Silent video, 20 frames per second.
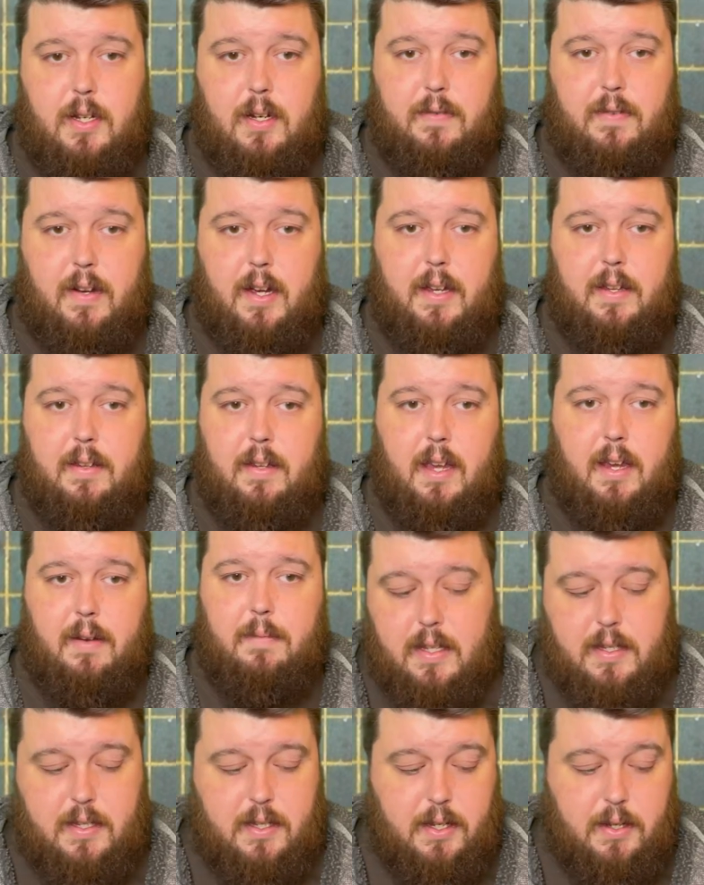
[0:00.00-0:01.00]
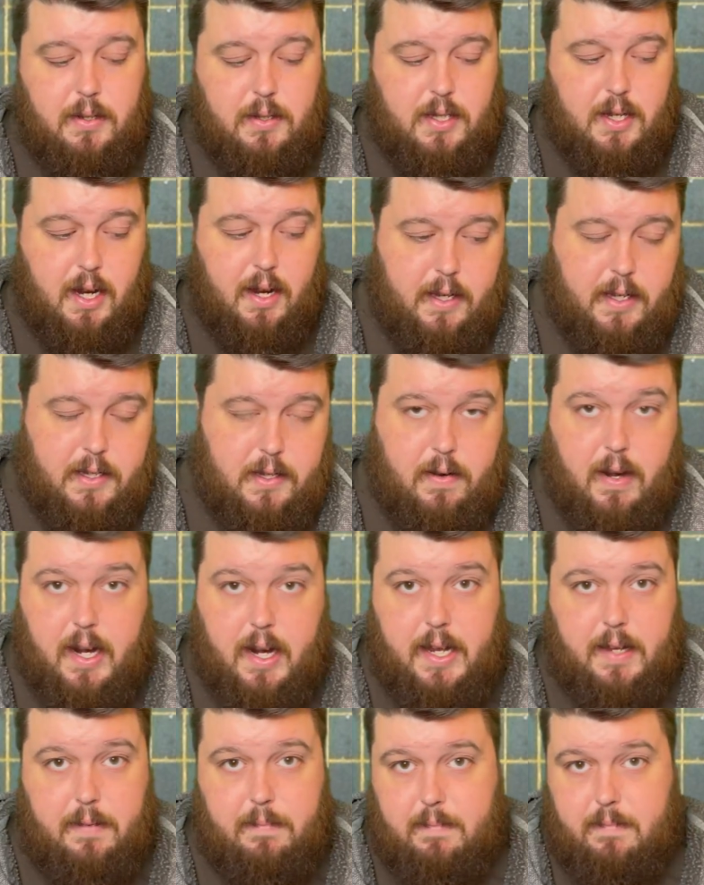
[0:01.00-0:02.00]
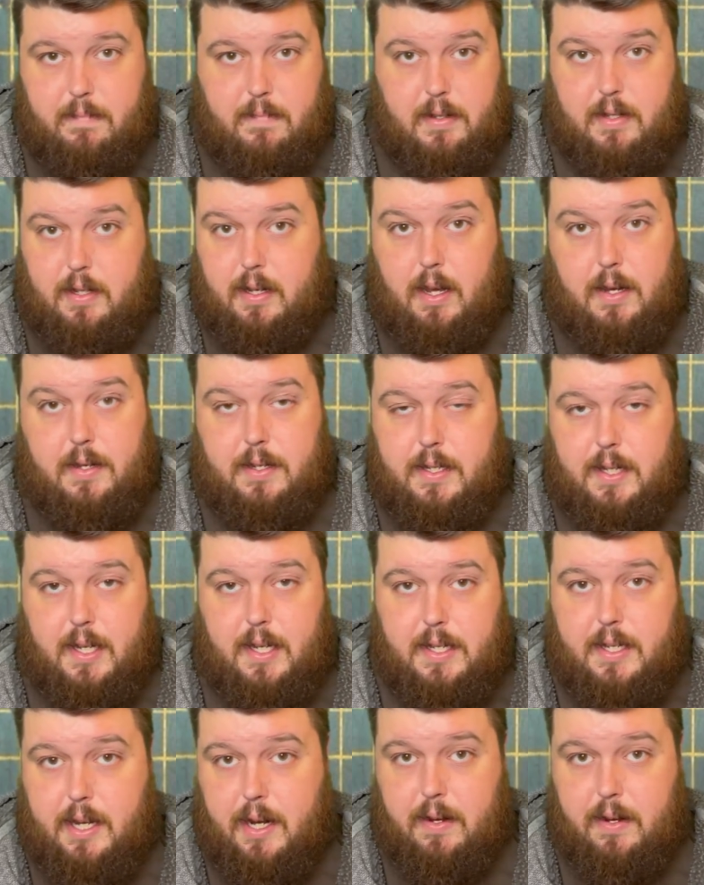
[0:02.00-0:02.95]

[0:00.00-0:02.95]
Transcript: of like, this new stuff, it's great. There's loads of detail